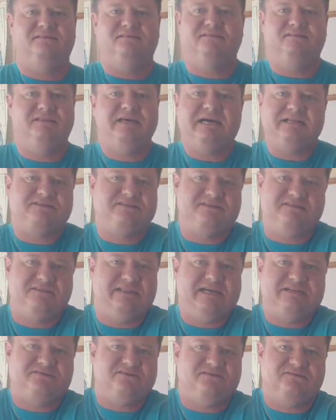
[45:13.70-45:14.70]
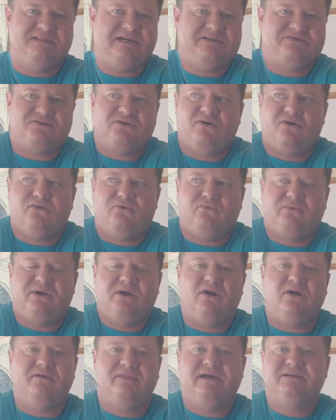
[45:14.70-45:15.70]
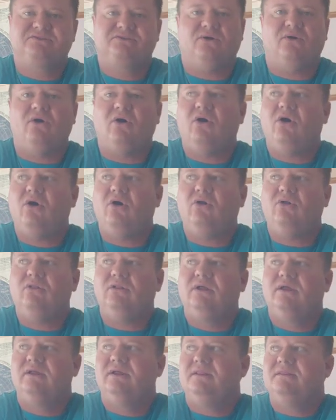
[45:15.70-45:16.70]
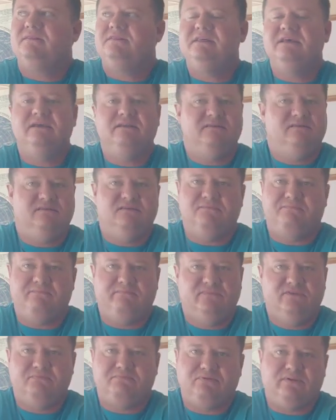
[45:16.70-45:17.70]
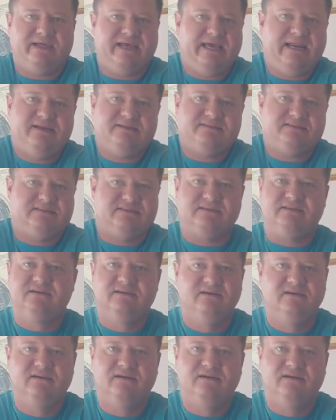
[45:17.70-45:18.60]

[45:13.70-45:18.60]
that's all that we are. That's all the planets,